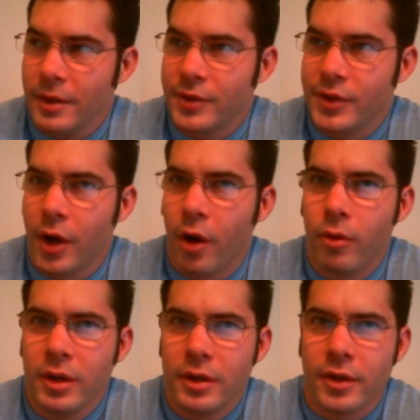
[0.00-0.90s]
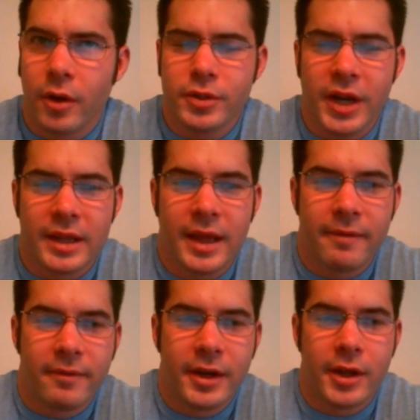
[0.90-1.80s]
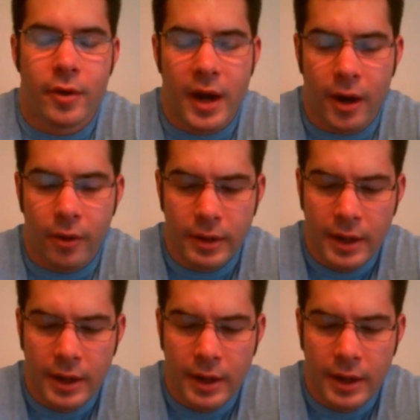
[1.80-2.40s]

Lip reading: So go check that video out.